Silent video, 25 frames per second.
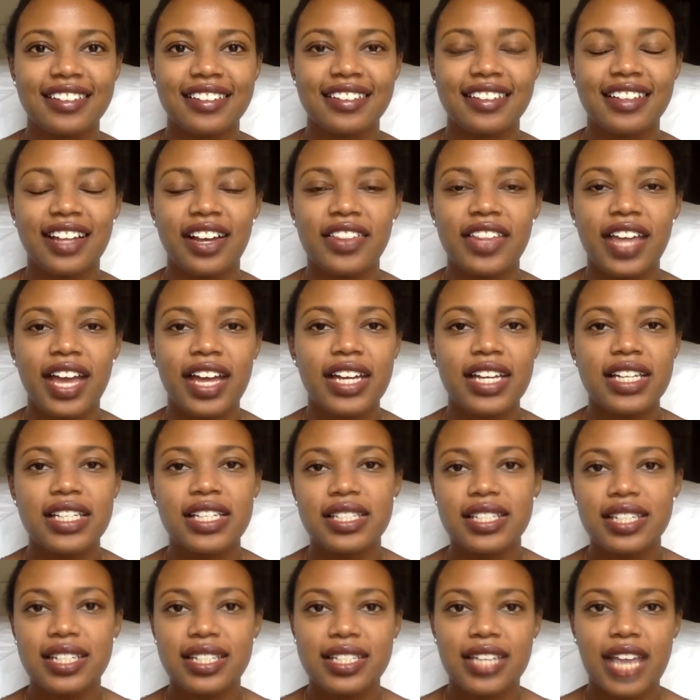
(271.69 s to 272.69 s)
Now, that isn't
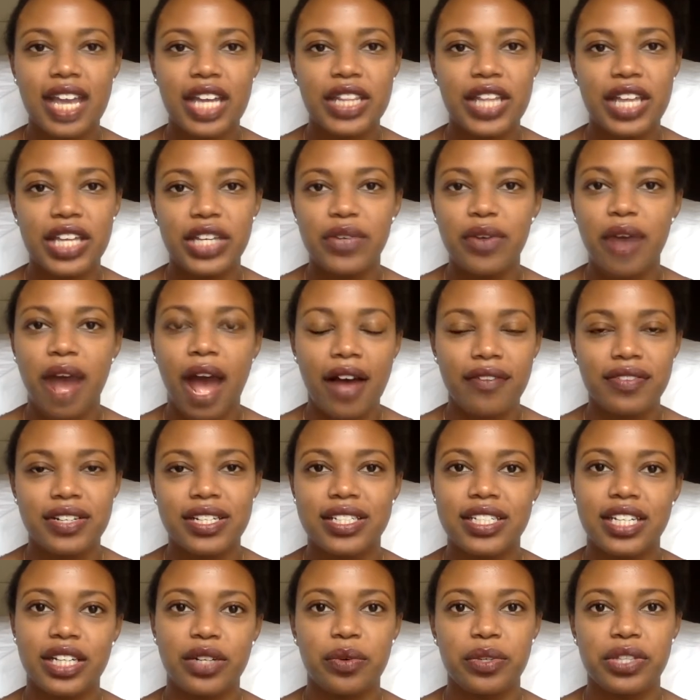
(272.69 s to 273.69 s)
to say that you have to
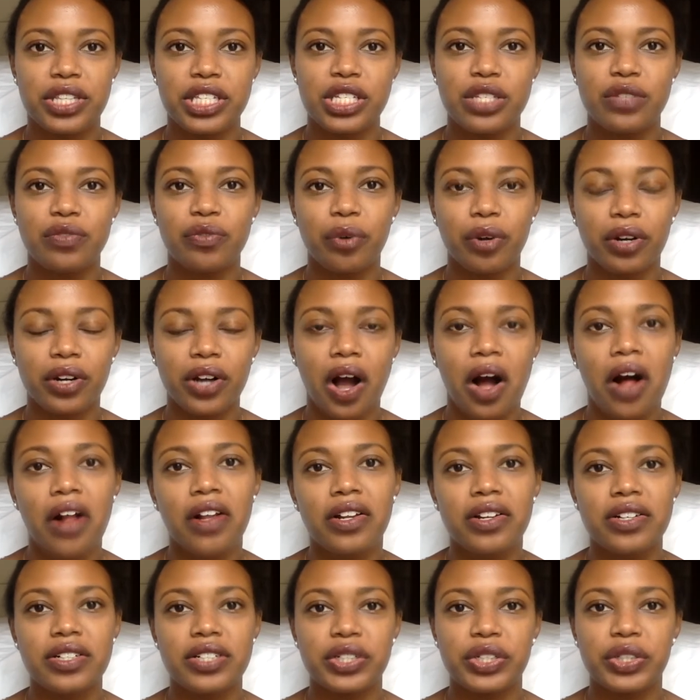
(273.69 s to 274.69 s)
stick with these four
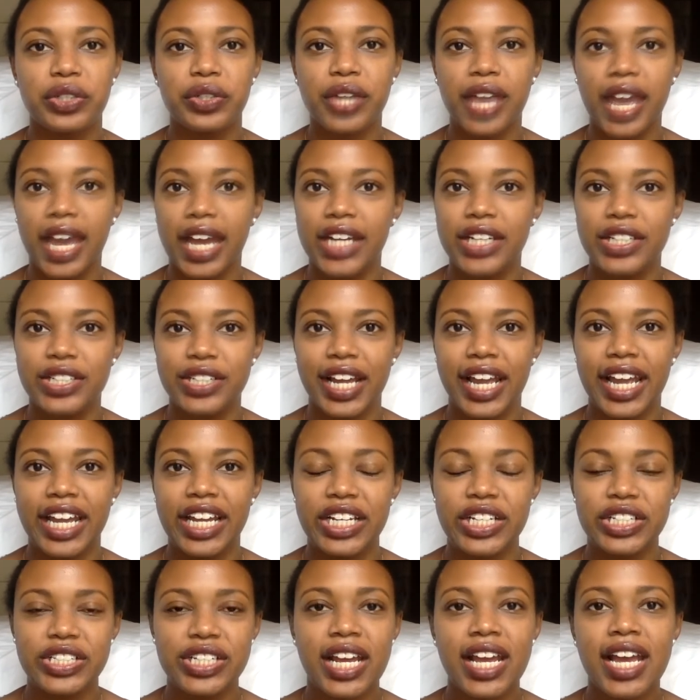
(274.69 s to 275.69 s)
colors or you can't
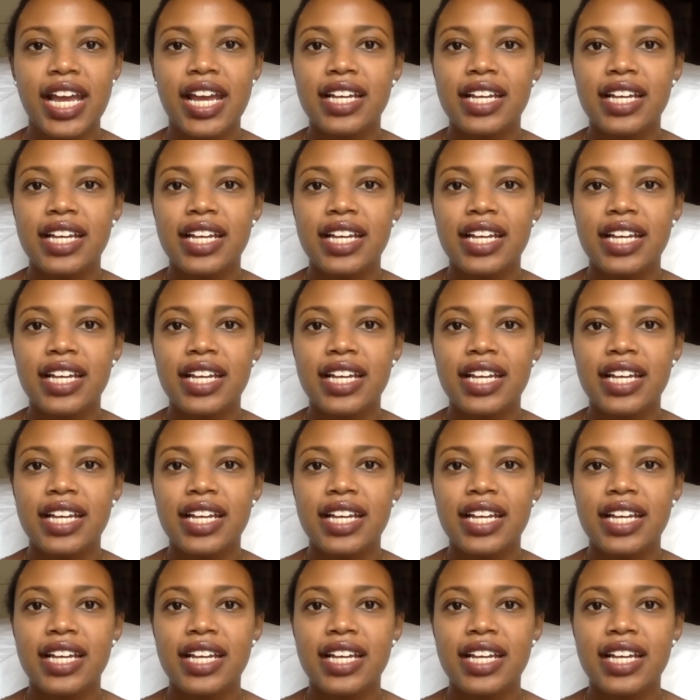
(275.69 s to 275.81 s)
change.